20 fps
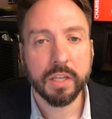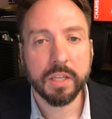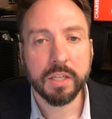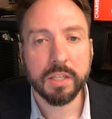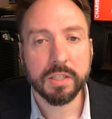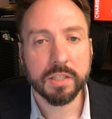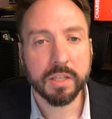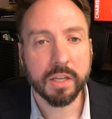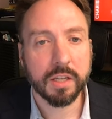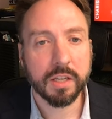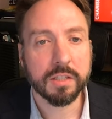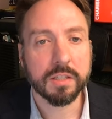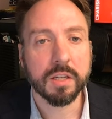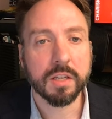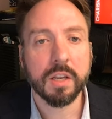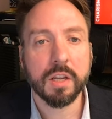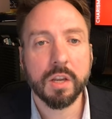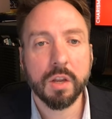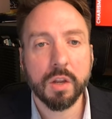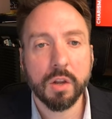He says,
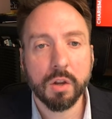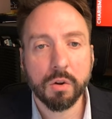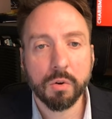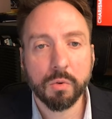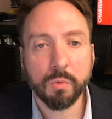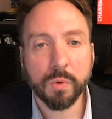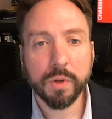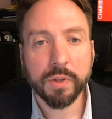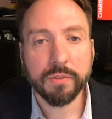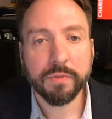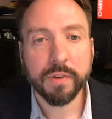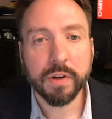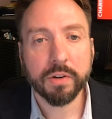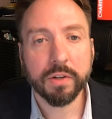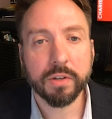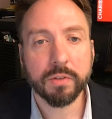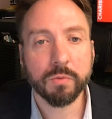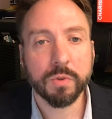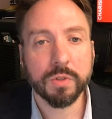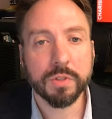"We
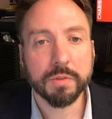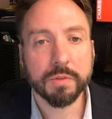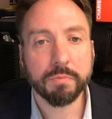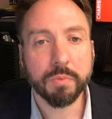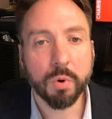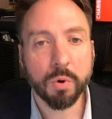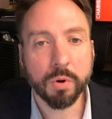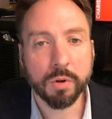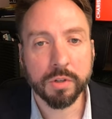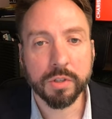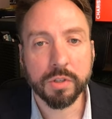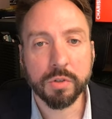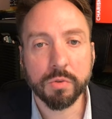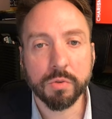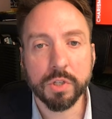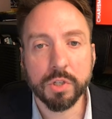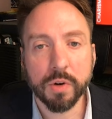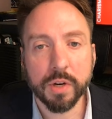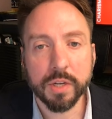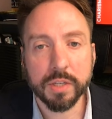felt it was important to
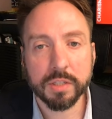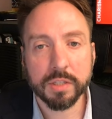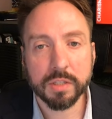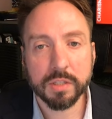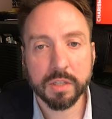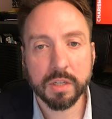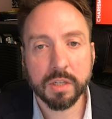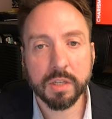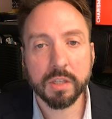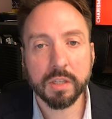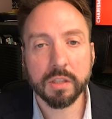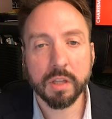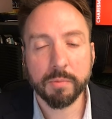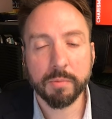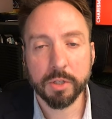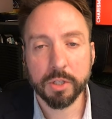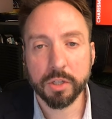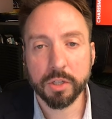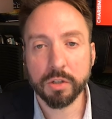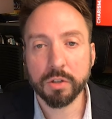address Cindy
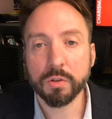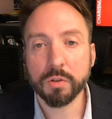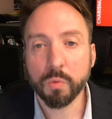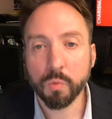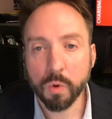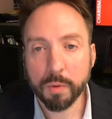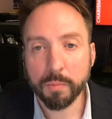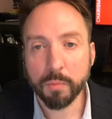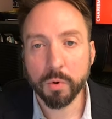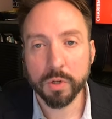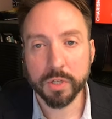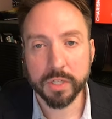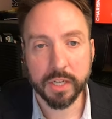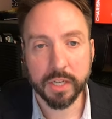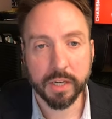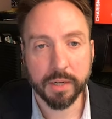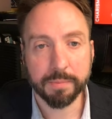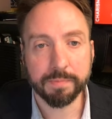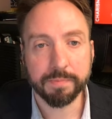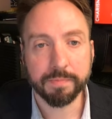Clemishire one more
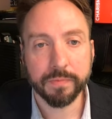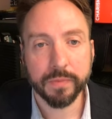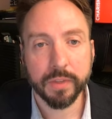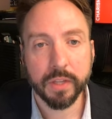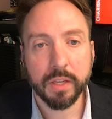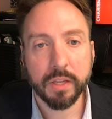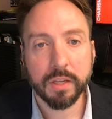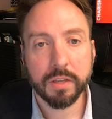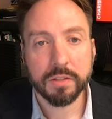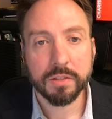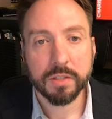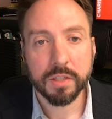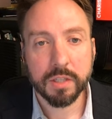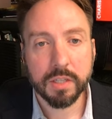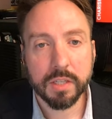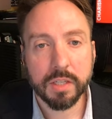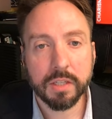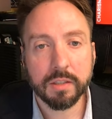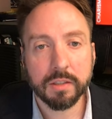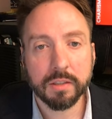time.
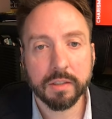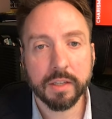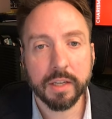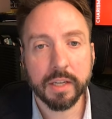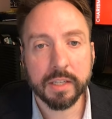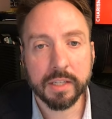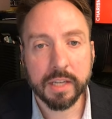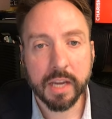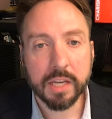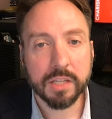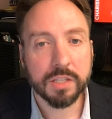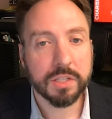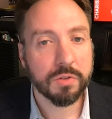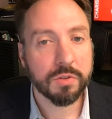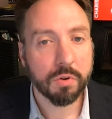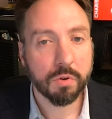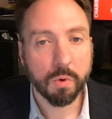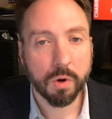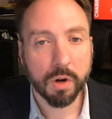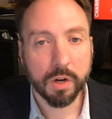Cindy, in case
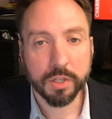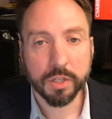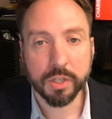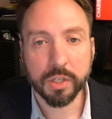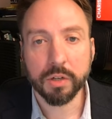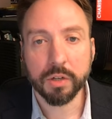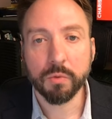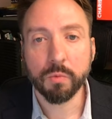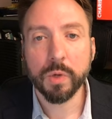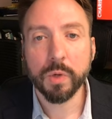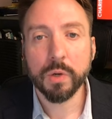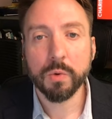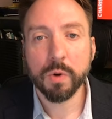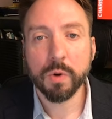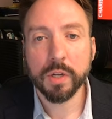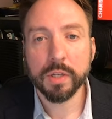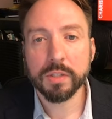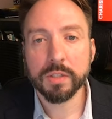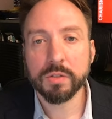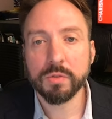you are watching, we
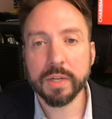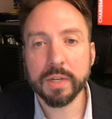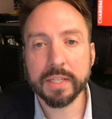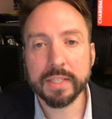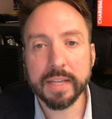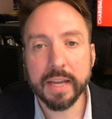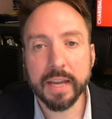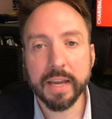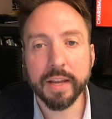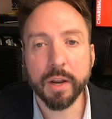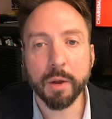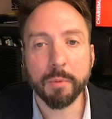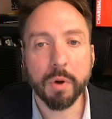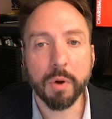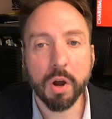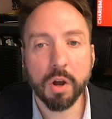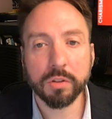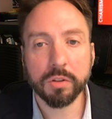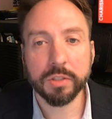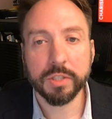want to again
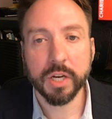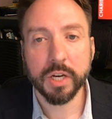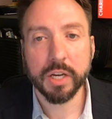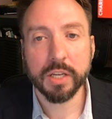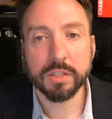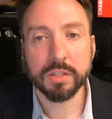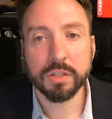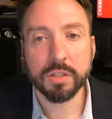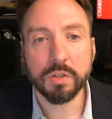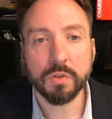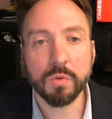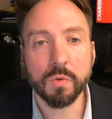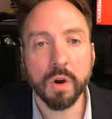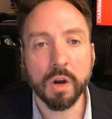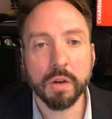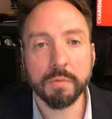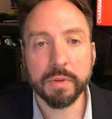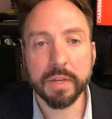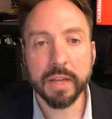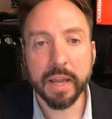apologize to you
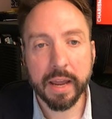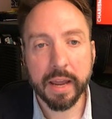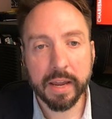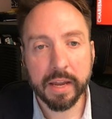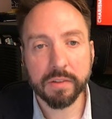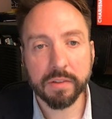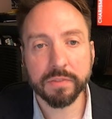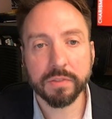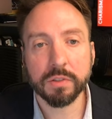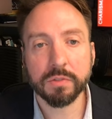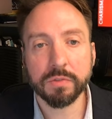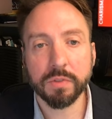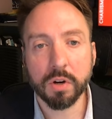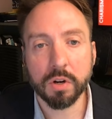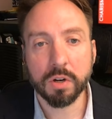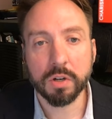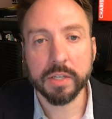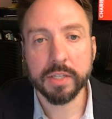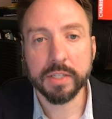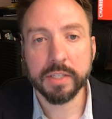on behalf of
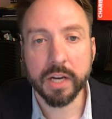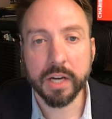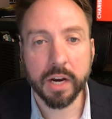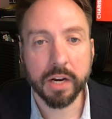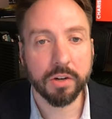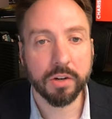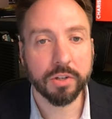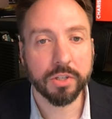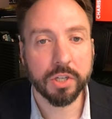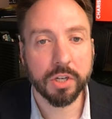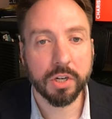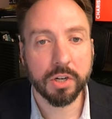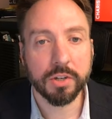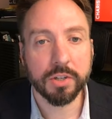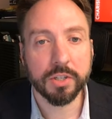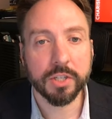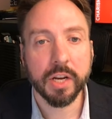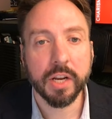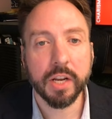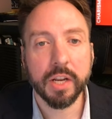our entire
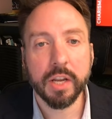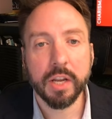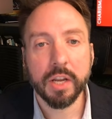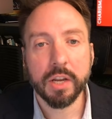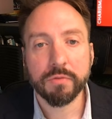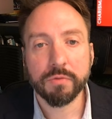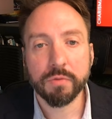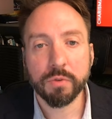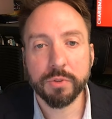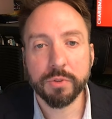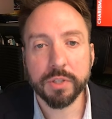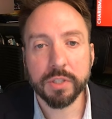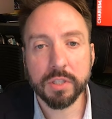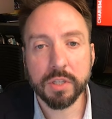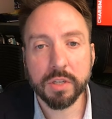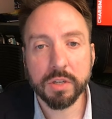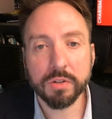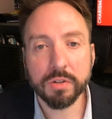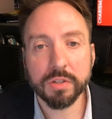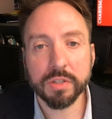church for the
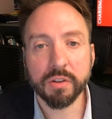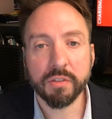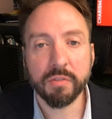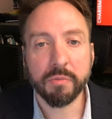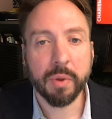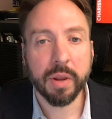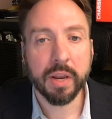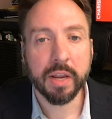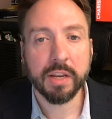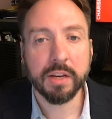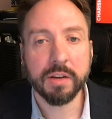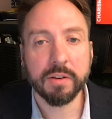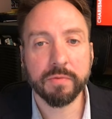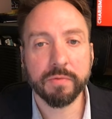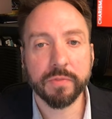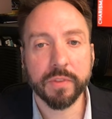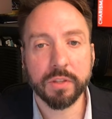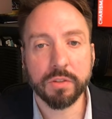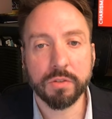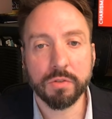years of pain
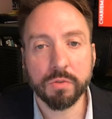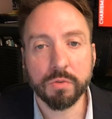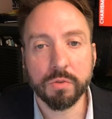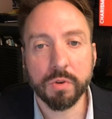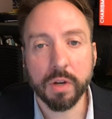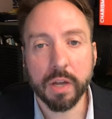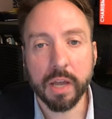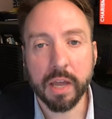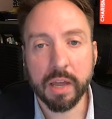that you